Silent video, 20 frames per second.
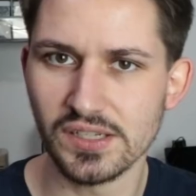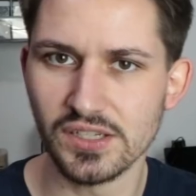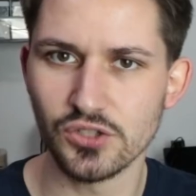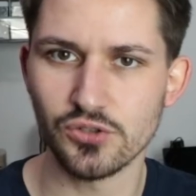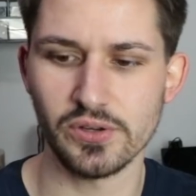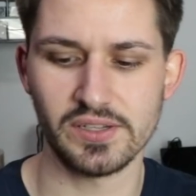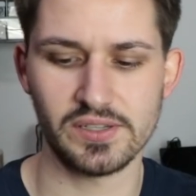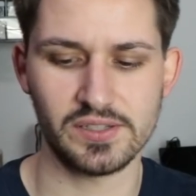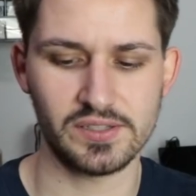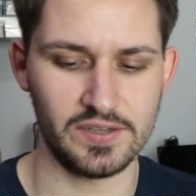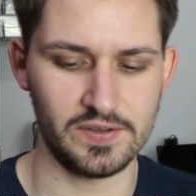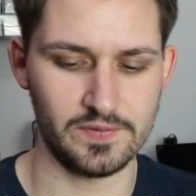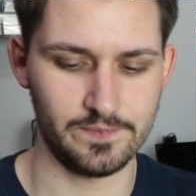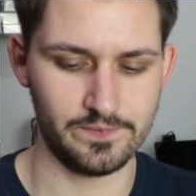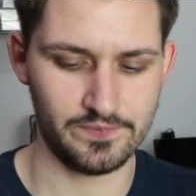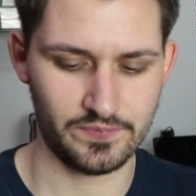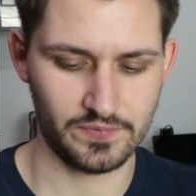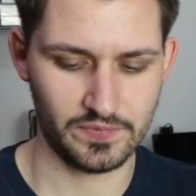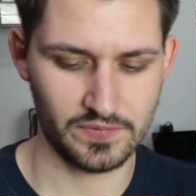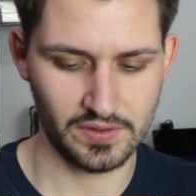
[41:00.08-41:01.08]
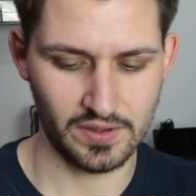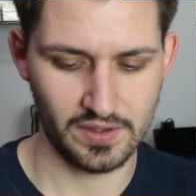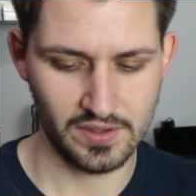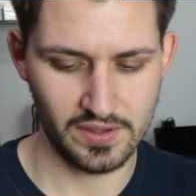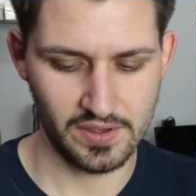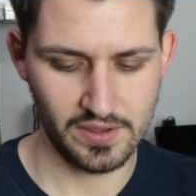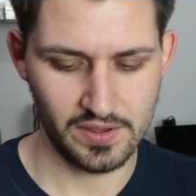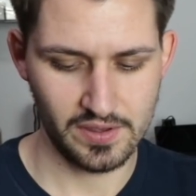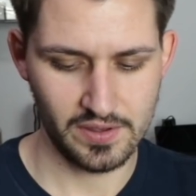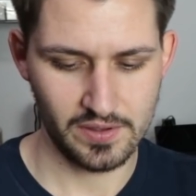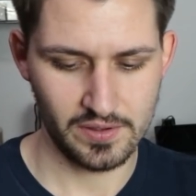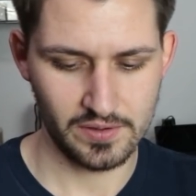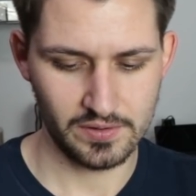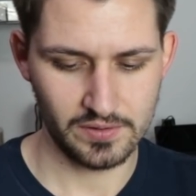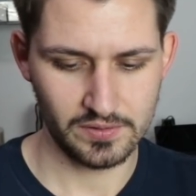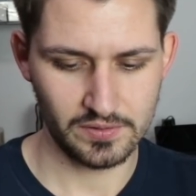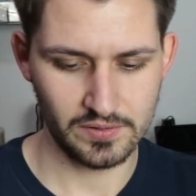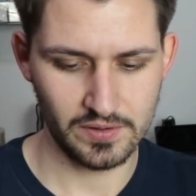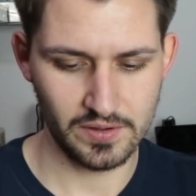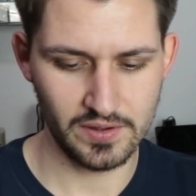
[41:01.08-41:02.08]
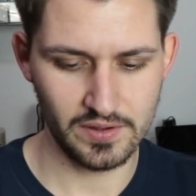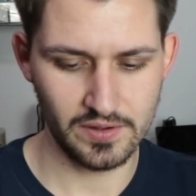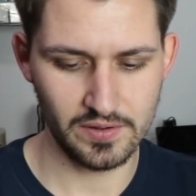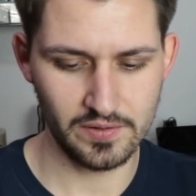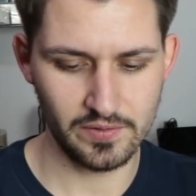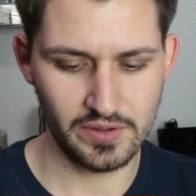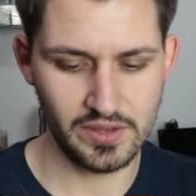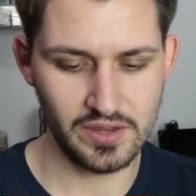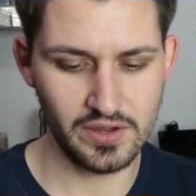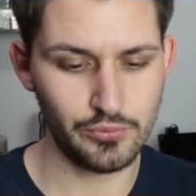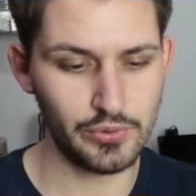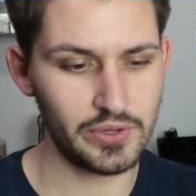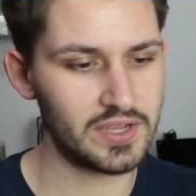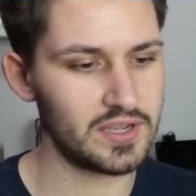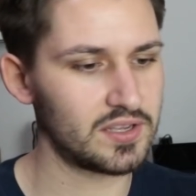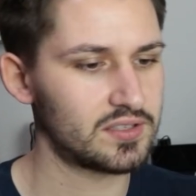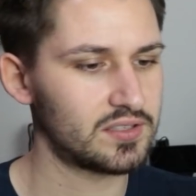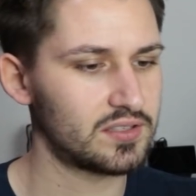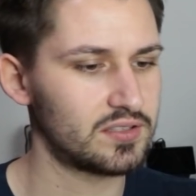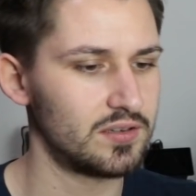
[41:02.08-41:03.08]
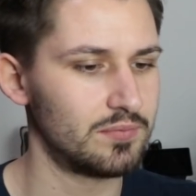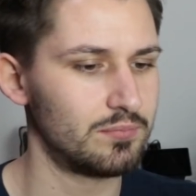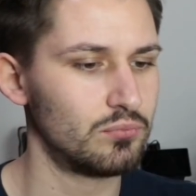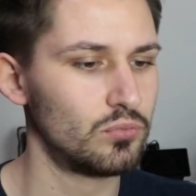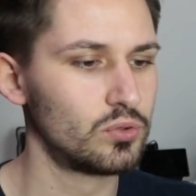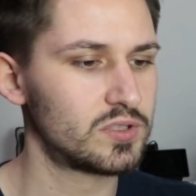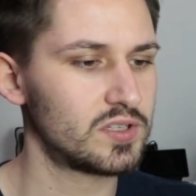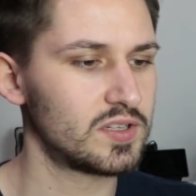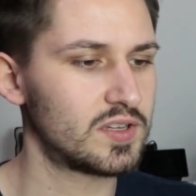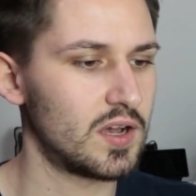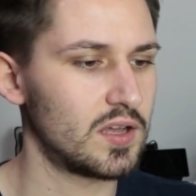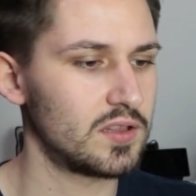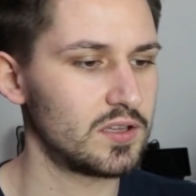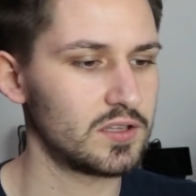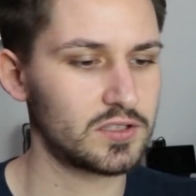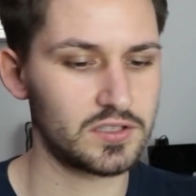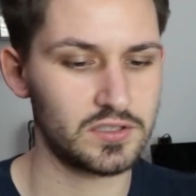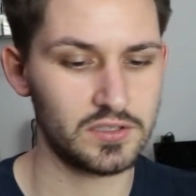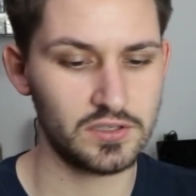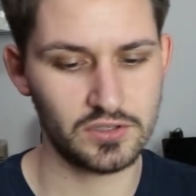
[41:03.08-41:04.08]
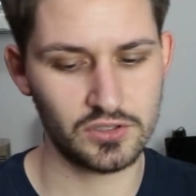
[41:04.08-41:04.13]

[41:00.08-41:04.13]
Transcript: interesting. Here we got some multicolored